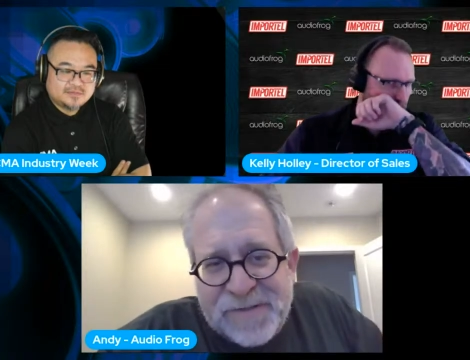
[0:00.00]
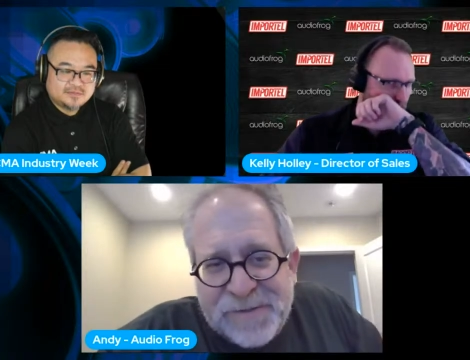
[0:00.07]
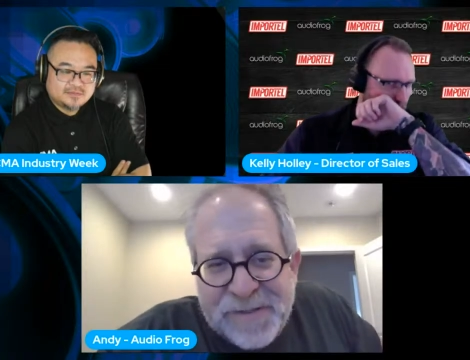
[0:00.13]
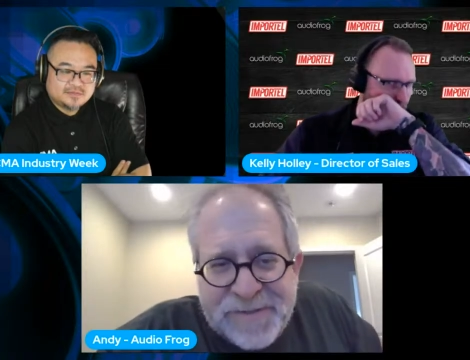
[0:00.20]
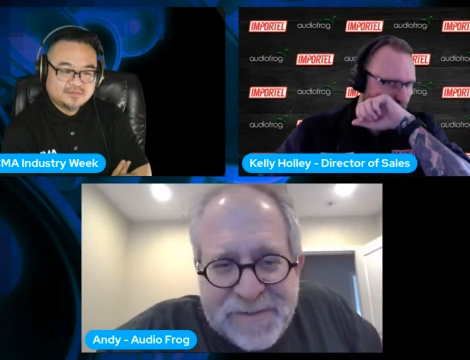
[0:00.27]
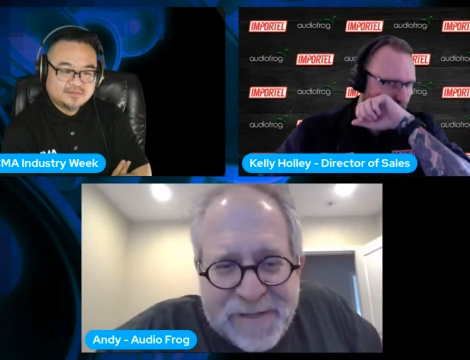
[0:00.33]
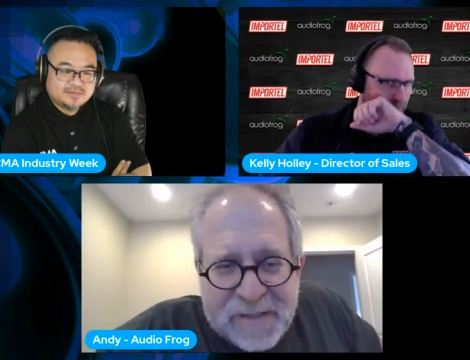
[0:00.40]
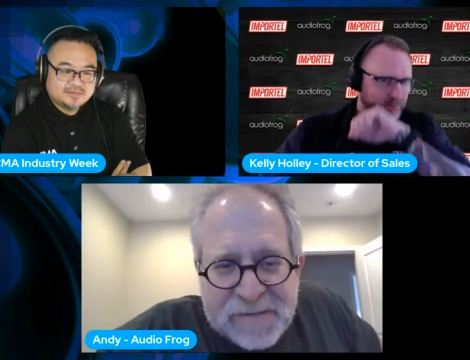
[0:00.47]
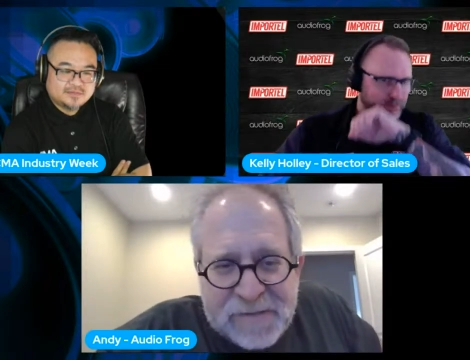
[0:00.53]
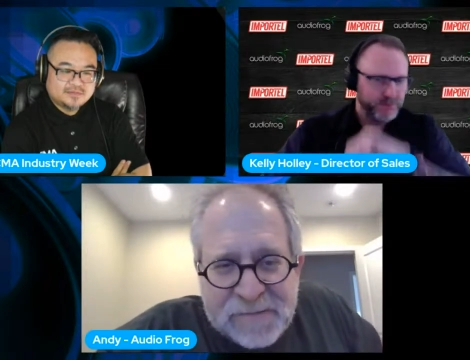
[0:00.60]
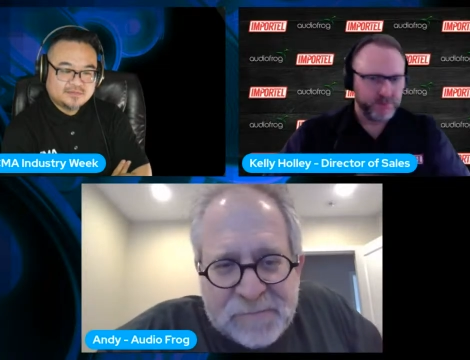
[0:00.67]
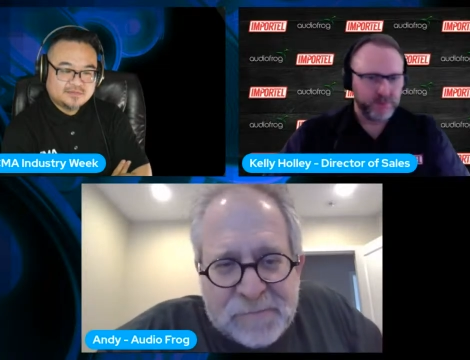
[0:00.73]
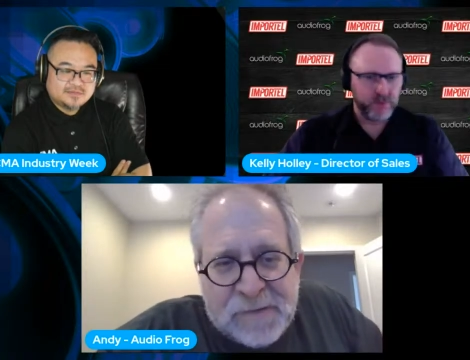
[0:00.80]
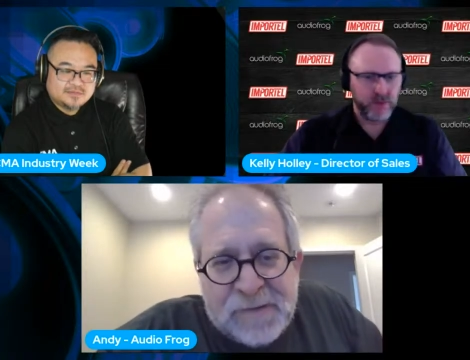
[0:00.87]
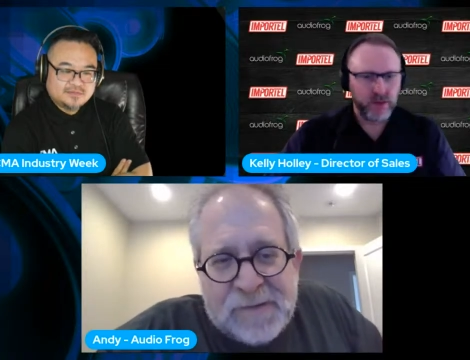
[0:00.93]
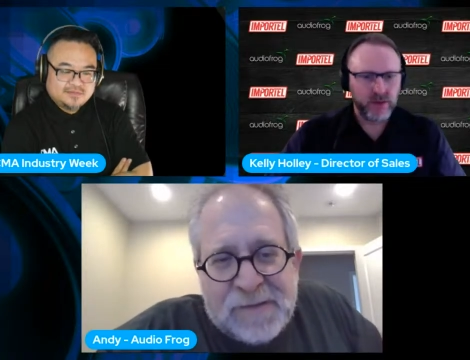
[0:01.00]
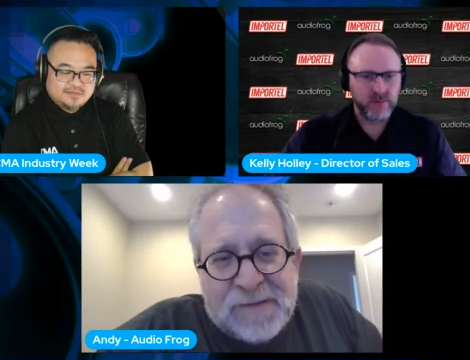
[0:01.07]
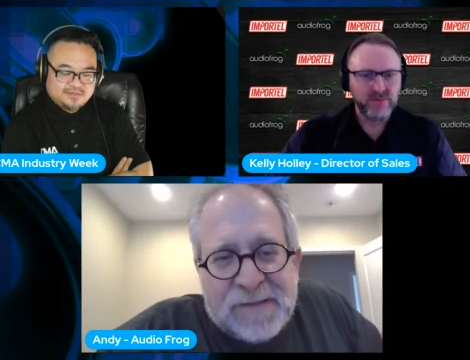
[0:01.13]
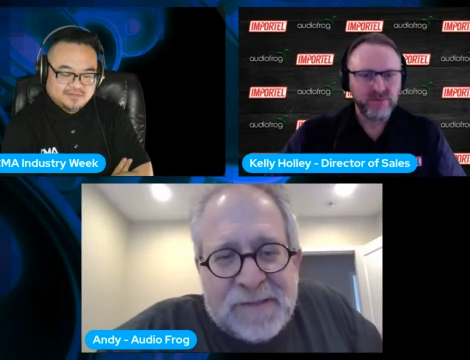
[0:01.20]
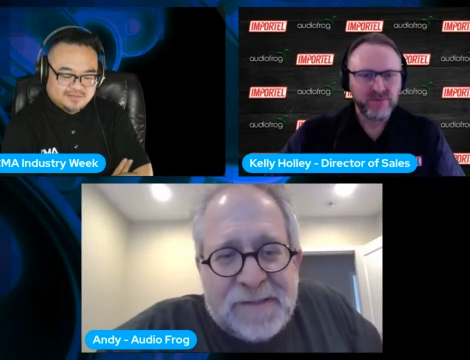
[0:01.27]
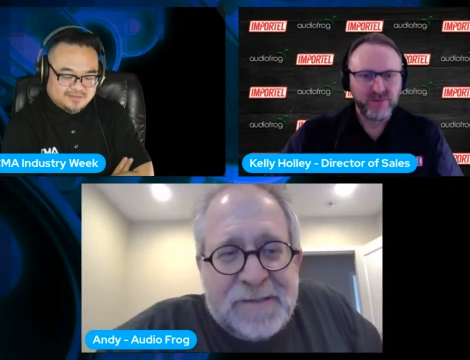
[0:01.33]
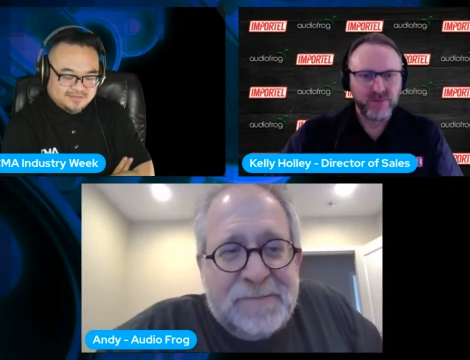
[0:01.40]
Speaker 1: how to do anything else.
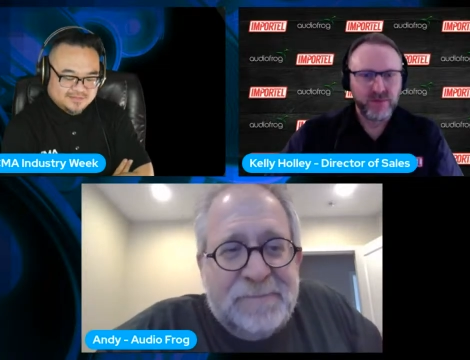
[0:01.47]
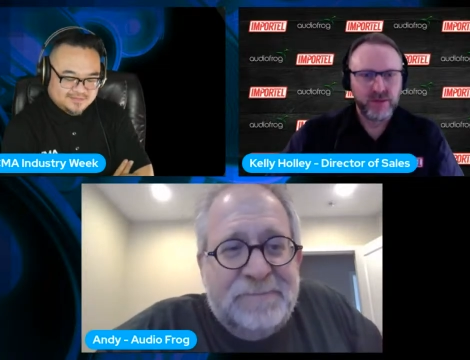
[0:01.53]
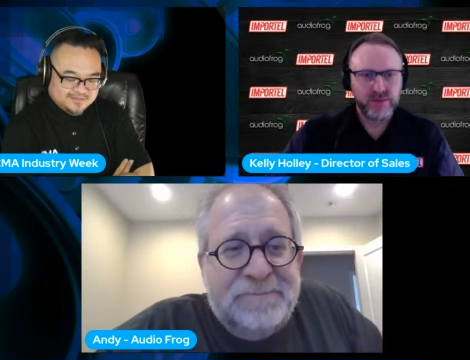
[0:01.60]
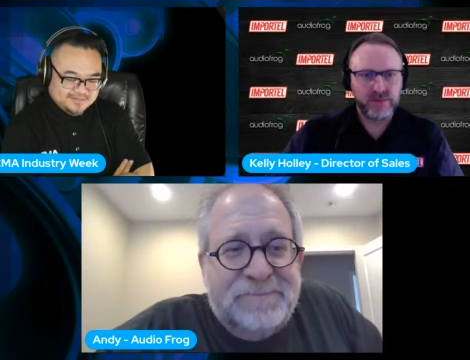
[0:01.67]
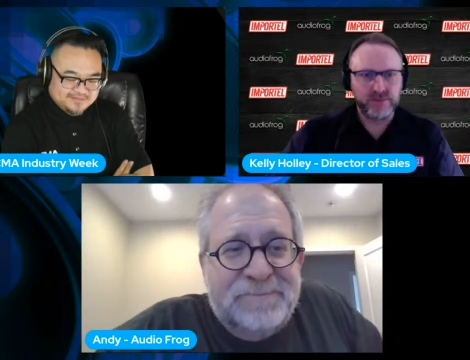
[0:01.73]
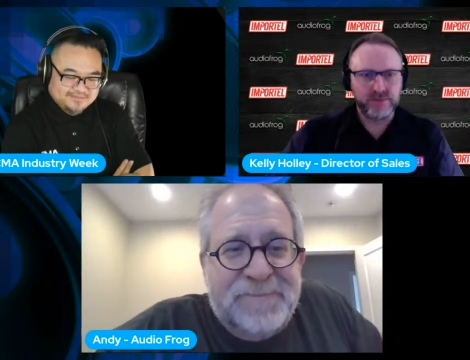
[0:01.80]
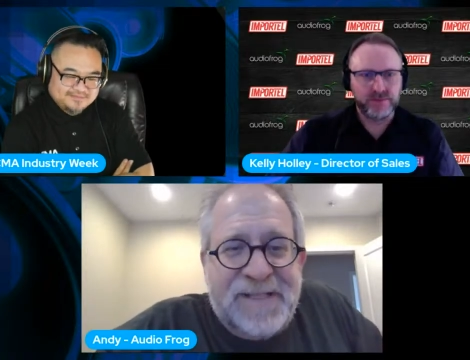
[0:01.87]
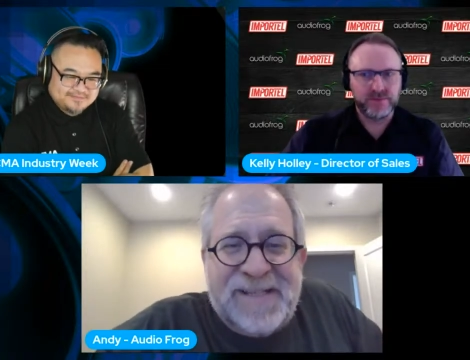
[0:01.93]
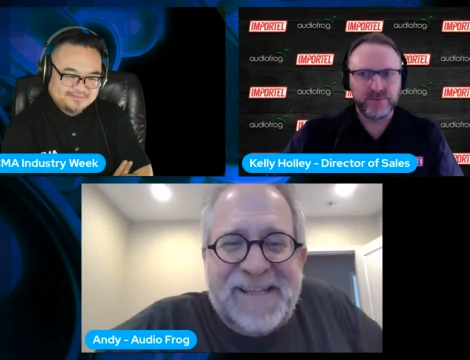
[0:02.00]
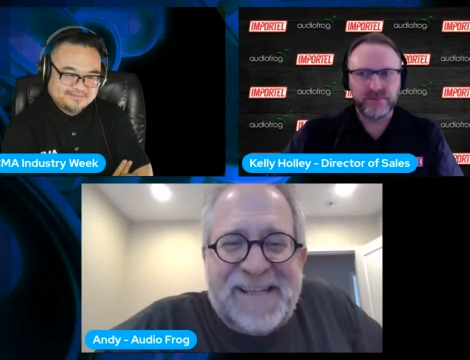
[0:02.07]
Um,